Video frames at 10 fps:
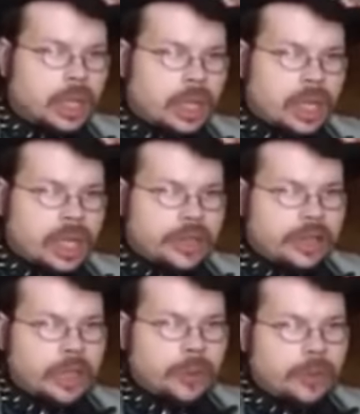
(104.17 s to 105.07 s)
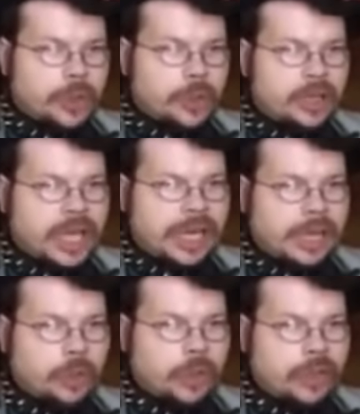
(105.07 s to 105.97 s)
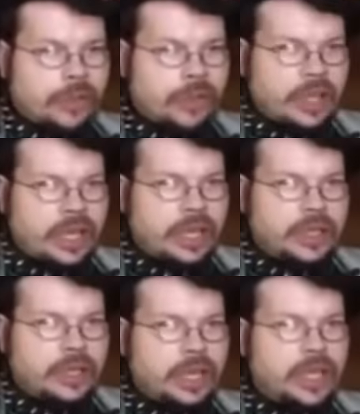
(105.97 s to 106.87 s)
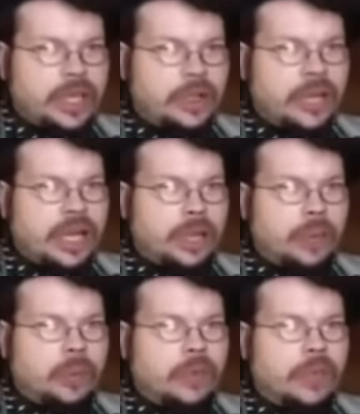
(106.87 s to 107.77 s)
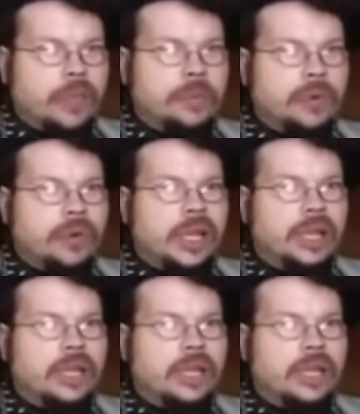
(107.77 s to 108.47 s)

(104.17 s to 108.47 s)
I thought it was united we stand, not united we're separated.